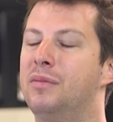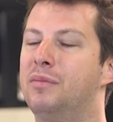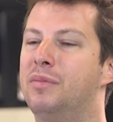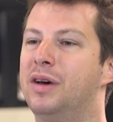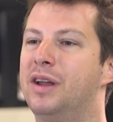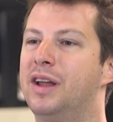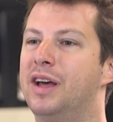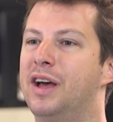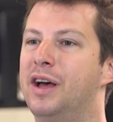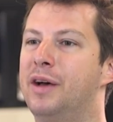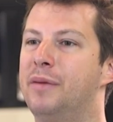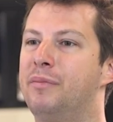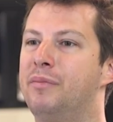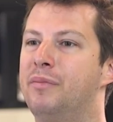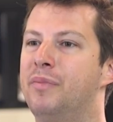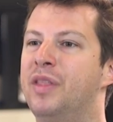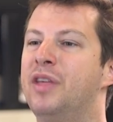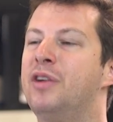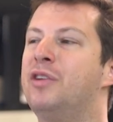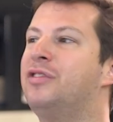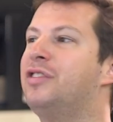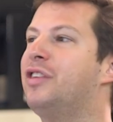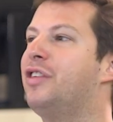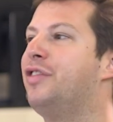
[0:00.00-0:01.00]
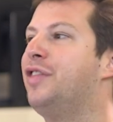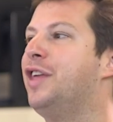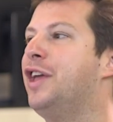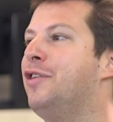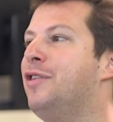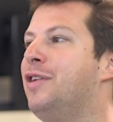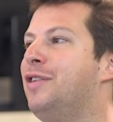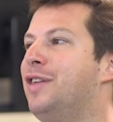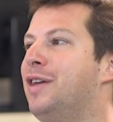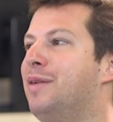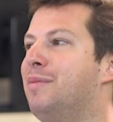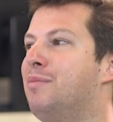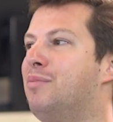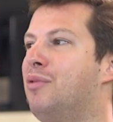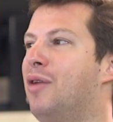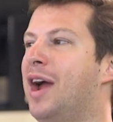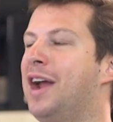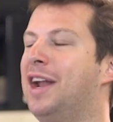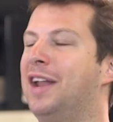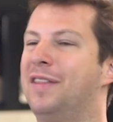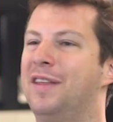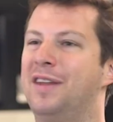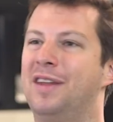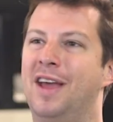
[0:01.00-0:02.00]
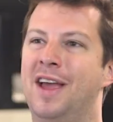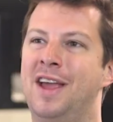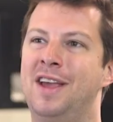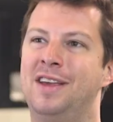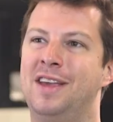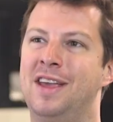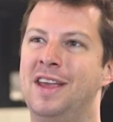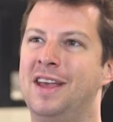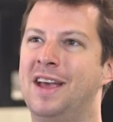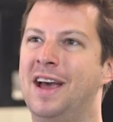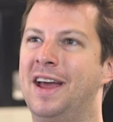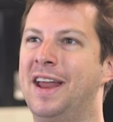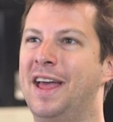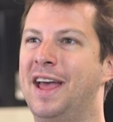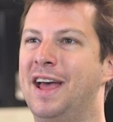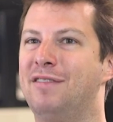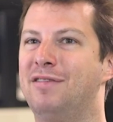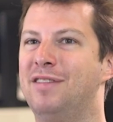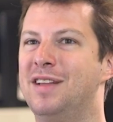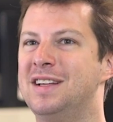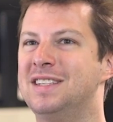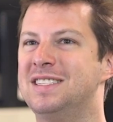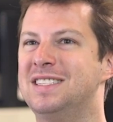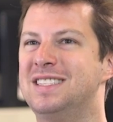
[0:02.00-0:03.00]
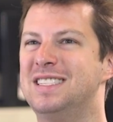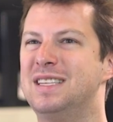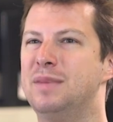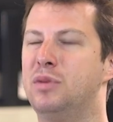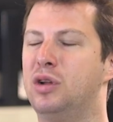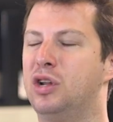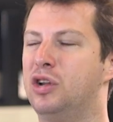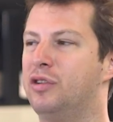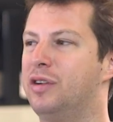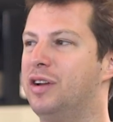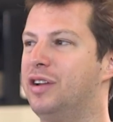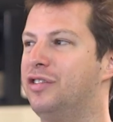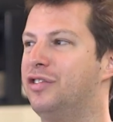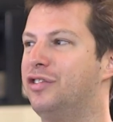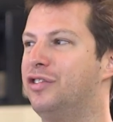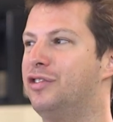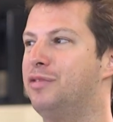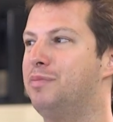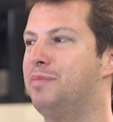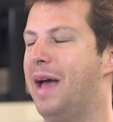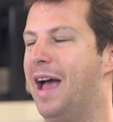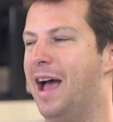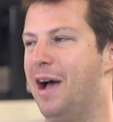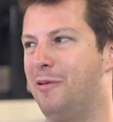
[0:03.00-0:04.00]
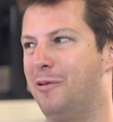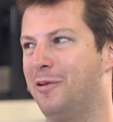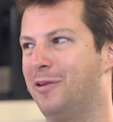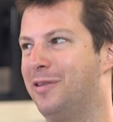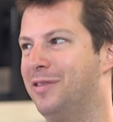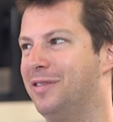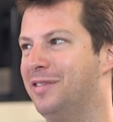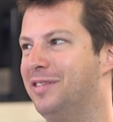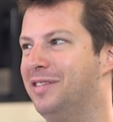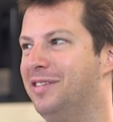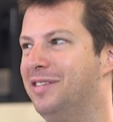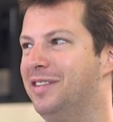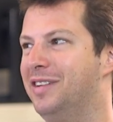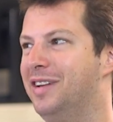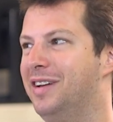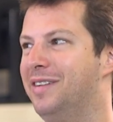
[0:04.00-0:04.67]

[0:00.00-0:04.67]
But um, there's a theory that Bran and the Night King kind of have like similar-ish powers